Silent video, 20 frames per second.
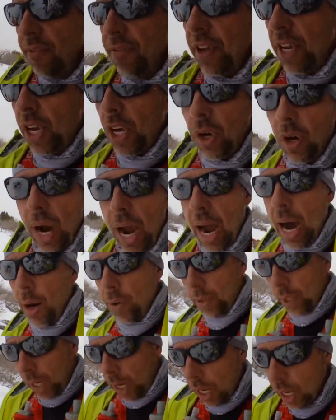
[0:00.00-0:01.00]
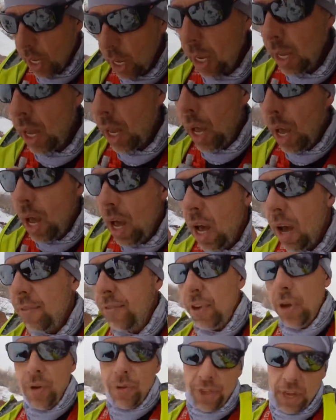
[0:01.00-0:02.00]
figure out
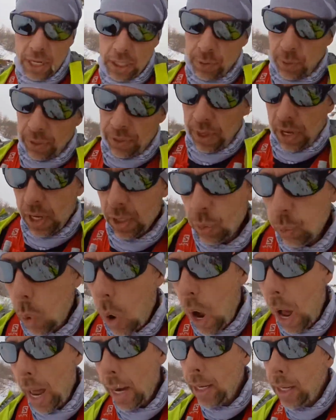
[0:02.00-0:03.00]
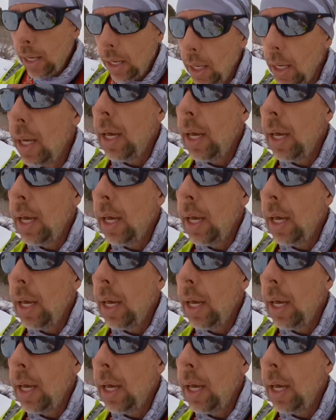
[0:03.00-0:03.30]
a few things with this. One,